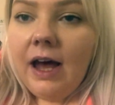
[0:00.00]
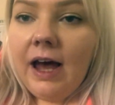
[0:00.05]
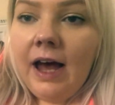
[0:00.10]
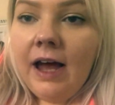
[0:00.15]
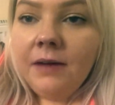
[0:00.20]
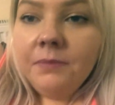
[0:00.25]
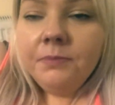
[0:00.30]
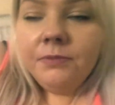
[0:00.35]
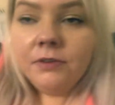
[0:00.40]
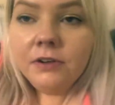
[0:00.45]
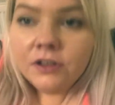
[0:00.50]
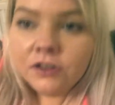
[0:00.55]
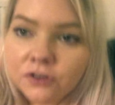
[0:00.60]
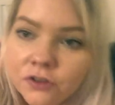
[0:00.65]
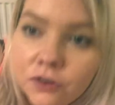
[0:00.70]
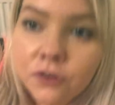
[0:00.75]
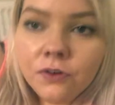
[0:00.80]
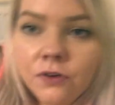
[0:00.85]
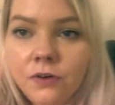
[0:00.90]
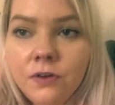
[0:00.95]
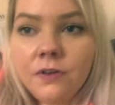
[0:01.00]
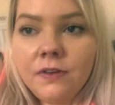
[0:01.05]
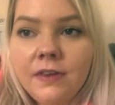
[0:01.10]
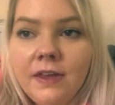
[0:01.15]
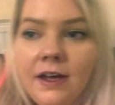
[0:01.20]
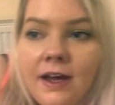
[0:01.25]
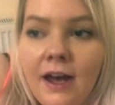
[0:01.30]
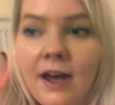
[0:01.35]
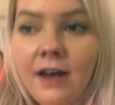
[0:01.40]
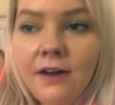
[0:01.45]
I'm pretty sure
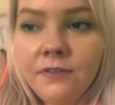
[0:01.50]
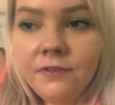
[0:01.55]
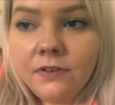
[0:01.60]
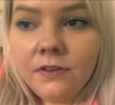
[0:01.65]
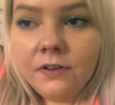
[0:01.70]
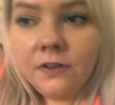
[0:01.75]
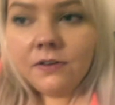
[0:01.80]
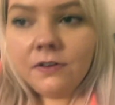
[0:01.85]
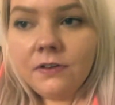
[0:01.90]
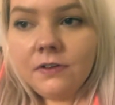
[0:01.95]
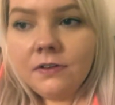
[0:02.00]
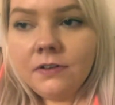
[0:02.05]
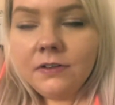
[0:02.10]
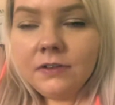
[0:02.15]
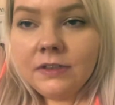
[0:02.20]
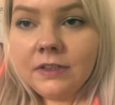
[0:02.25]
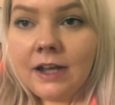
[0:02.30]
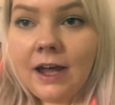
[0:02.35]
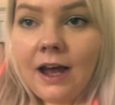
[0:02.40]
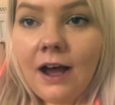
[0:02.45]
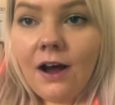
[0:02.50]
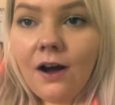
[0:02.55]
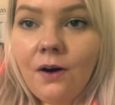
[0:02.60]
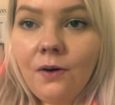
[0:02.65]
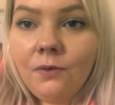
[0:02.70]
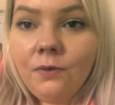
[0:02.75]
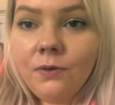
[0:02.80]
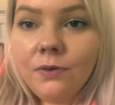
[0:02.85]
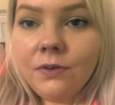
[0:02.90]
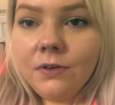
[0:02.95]
that after
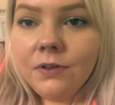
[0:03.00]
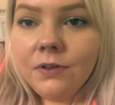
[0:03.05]
now